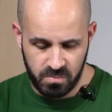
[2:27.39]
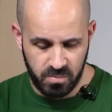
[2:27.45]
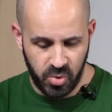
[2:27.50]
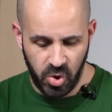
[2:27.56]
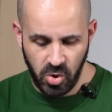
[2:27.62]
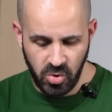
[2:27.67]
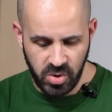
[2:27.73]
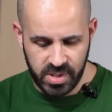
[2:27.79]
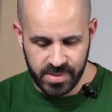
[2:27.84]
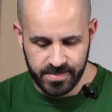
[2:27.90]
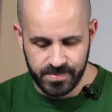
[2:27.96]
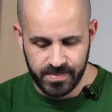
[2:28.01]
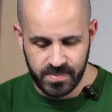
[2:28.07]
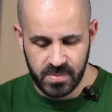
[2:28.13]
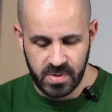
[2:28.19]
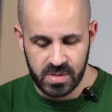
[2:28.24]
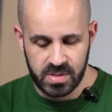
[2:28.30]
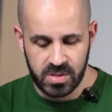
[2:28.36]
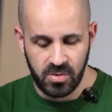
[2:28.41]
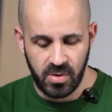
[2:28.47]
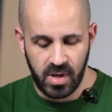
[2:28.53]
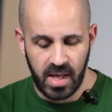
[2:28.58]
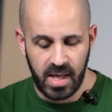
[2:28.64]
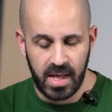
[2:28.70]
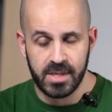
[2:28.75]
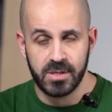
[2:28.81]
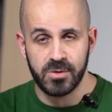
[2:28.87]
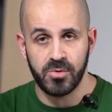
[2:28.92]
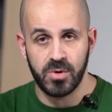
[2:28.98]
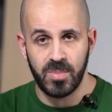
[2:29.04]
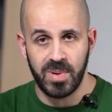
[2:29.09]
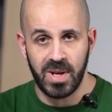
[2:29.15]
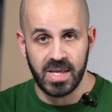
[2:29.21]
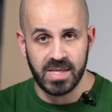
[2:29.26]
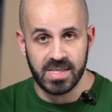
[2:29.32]
broke, so I had to
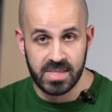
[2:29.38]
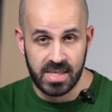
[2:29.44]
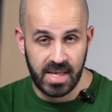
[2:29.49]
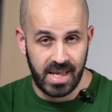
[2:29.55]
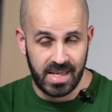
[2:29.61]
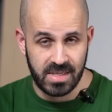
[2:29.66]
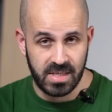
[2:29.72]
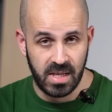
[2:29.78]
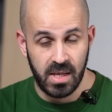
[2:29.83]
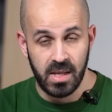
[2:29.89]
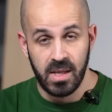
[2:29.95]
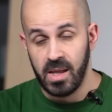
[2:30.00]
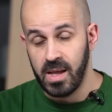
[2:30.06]
replace that.